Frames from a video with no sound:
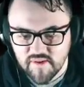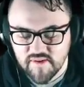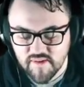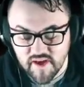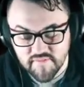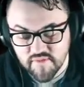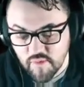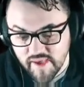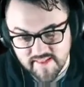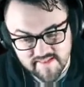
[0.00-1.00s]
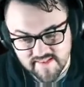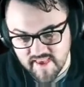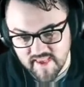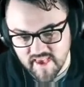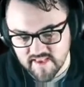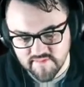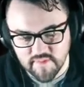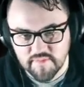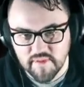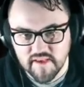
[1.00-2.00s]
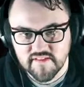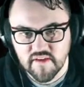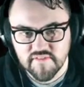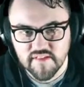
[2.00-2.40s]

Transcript: we'll have to wait and see, I guess. But based off